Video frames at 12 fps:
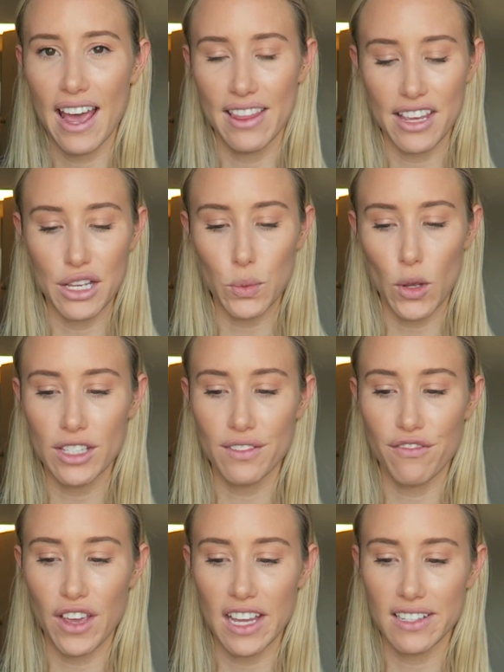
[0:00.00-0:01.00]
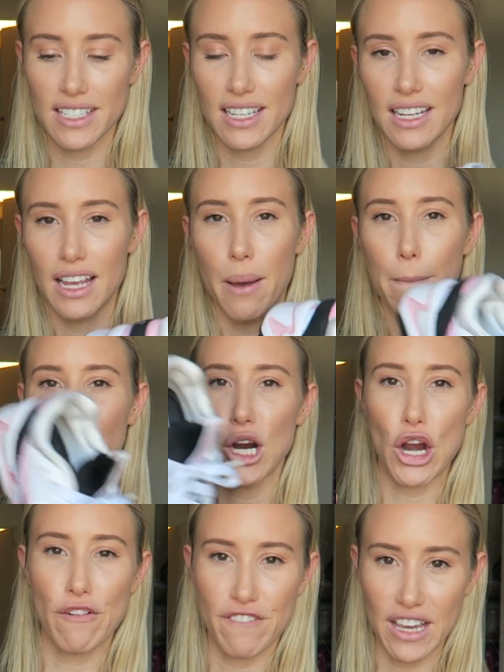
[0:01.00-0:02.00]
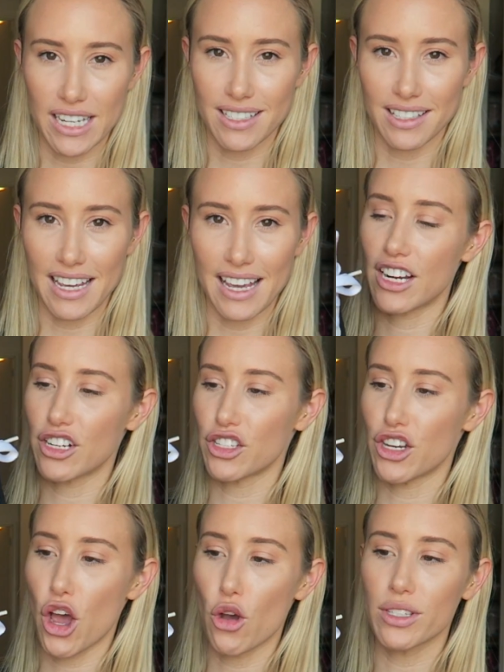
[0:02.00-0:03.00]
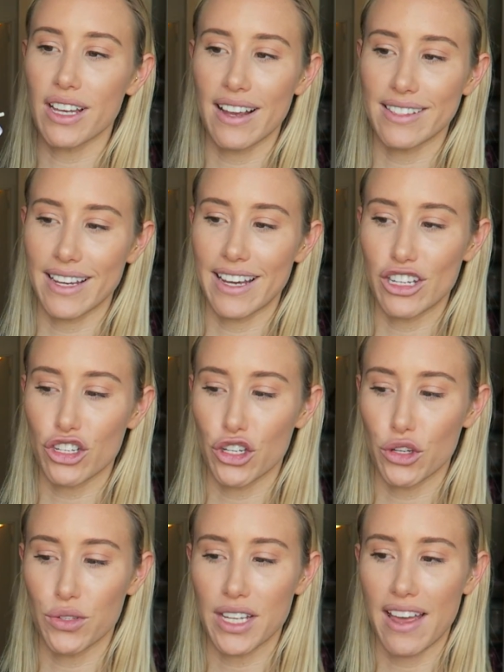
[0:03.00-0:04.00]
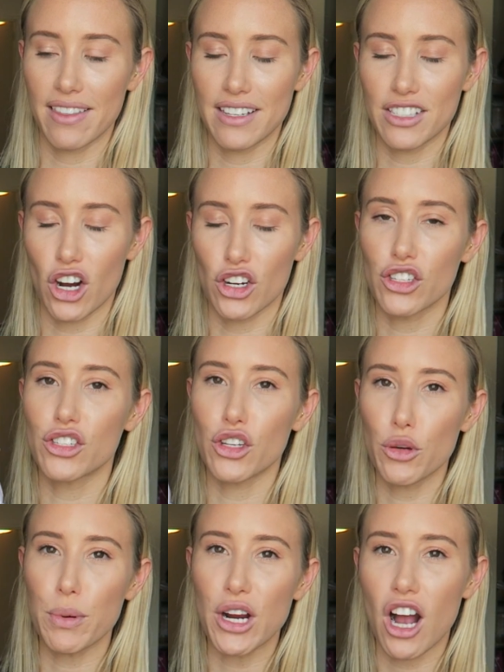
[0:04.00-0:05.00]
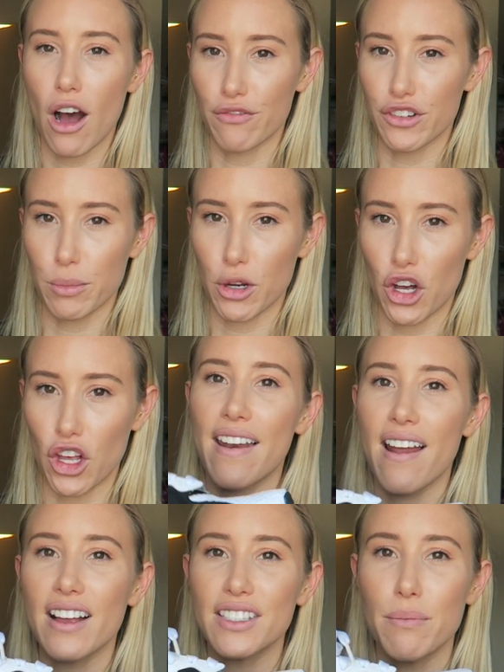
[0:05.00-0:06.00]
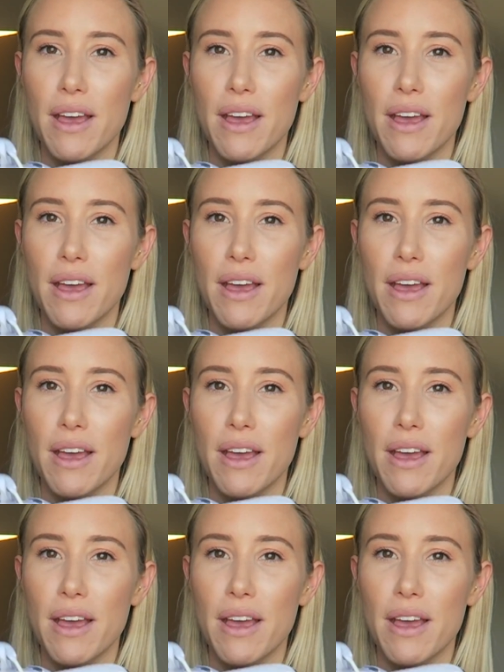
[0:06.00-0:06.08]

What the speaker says: and these ones fit perfectly. There's no sizing issues, and these are super comfortable, and not to